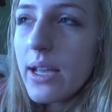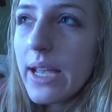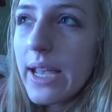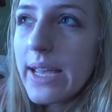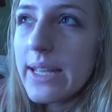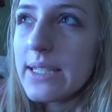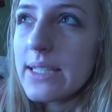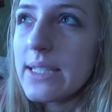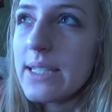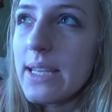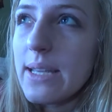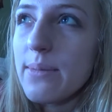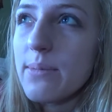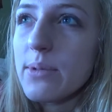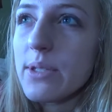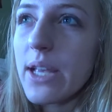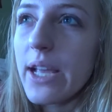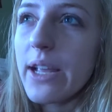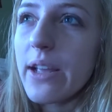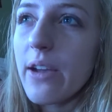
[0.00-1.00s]
it
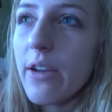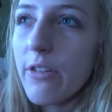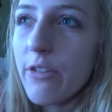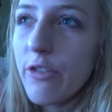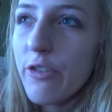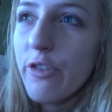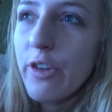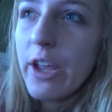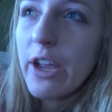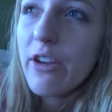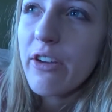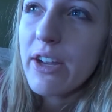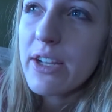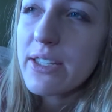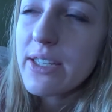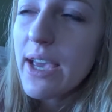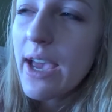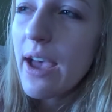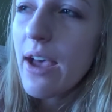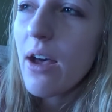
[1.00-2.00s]
seems like a fairy
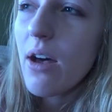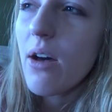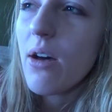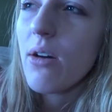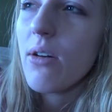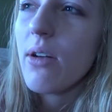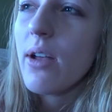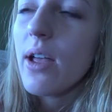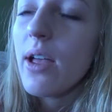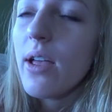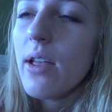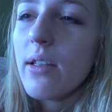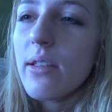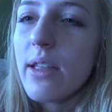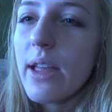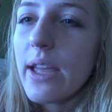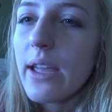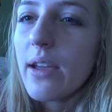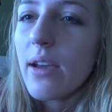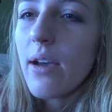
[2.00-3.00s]
tale,
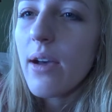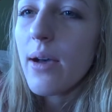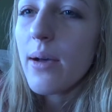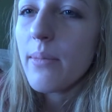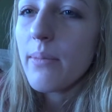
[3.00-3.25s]
like